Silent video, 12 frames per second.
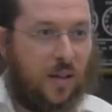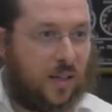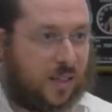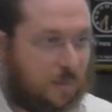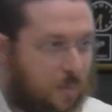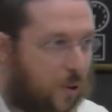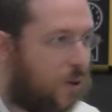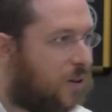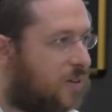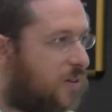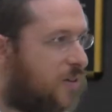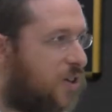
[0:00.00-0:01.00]
It's a
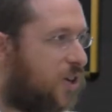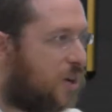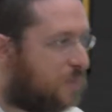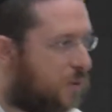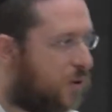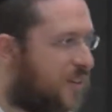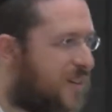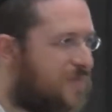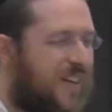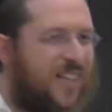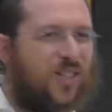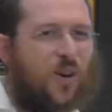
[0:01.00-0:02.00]
bird, you've got a bird there,
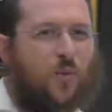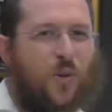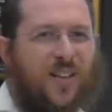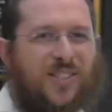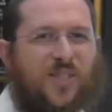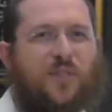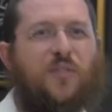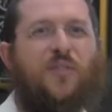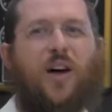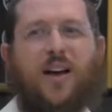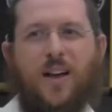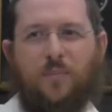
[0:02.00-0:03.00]
but it hasn't got wings to
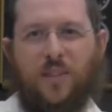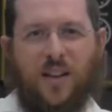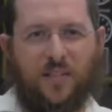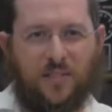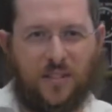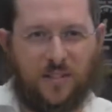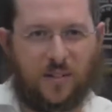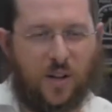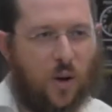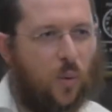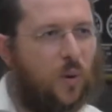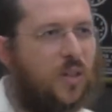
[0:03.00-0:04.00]
fly up to heaven.
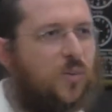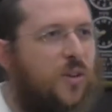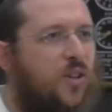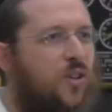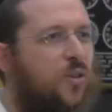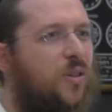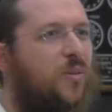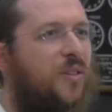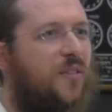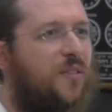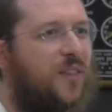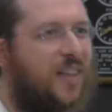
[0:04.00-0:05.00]
Whereas when you do it
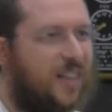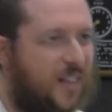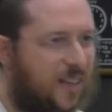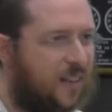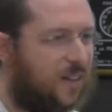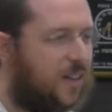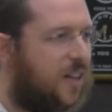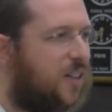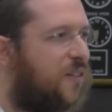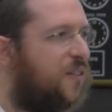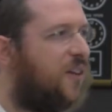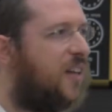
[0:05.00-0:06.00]
with feeling,
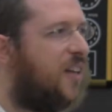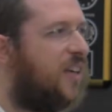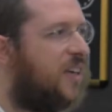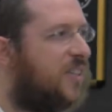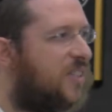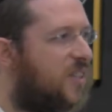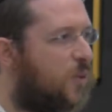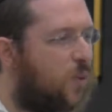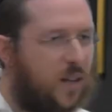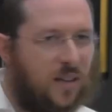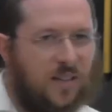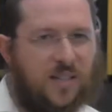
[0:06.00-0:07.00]
the feeling is the
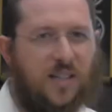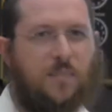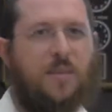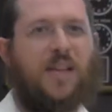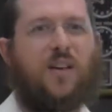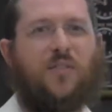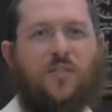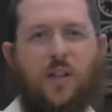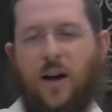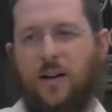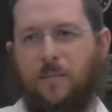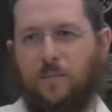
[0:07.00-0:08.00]
wings that make it
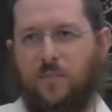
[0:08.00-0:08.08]
fly.